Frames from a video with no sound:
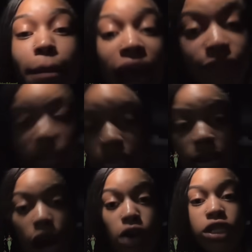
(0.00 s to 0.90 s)
all my
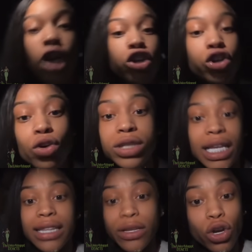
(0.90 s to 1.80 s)
videos. You
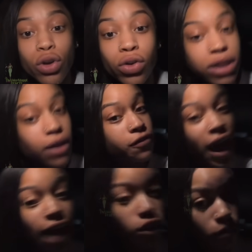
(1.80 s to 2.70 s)
used to
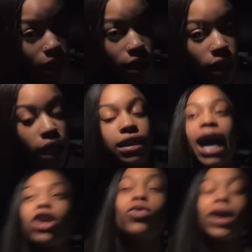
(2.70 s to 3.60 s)
follow me.
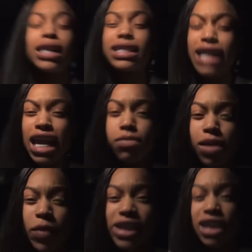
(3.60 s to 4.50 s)
Now you want to sneak
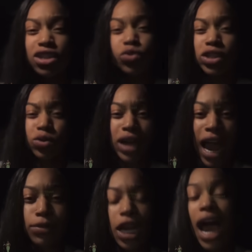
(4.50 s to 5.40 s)
me because Crystal done
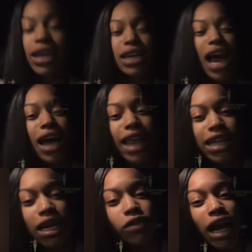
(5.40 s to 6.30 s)
hyped y'all. And y'all
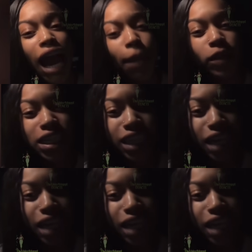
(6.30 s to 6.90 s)
over there hyping